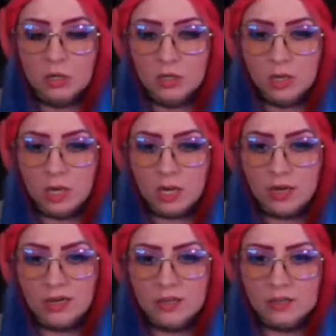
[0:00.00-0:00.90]

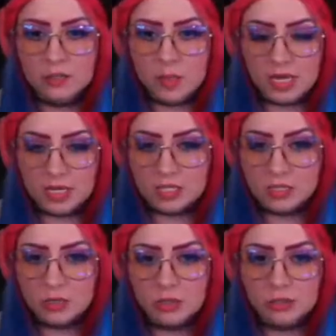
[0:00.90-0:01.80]
to make it
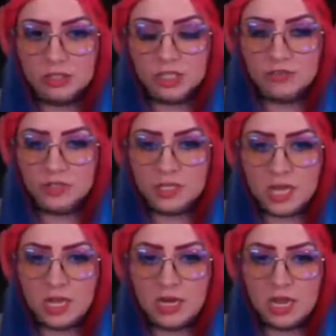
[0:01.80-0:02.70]
easier on yourself. Because
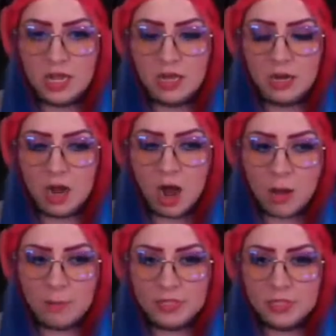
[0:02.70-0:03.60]
like a
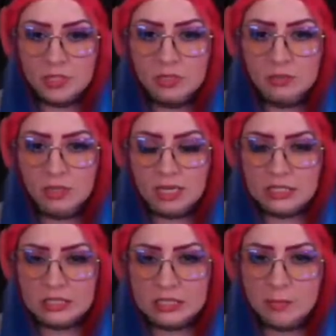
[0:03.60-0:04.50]
competent, like a
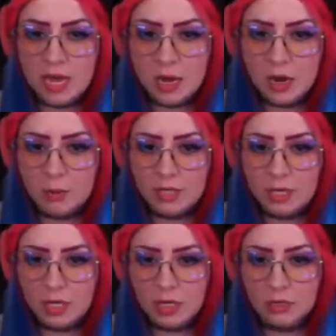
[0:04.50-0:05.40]
semi-competent
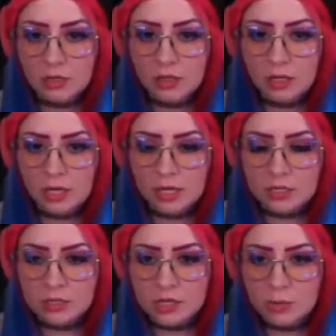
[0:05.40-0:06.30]
killer against
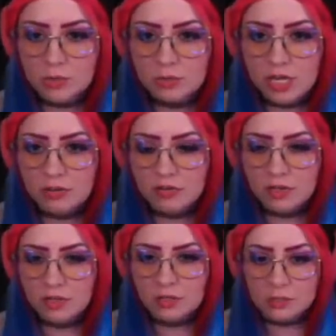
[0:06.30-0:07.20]
a no-mither
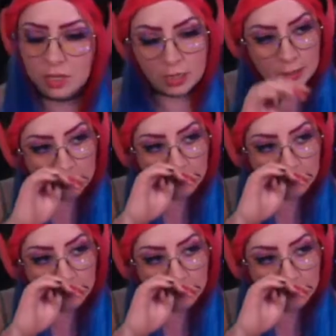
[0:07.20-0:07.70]
David is like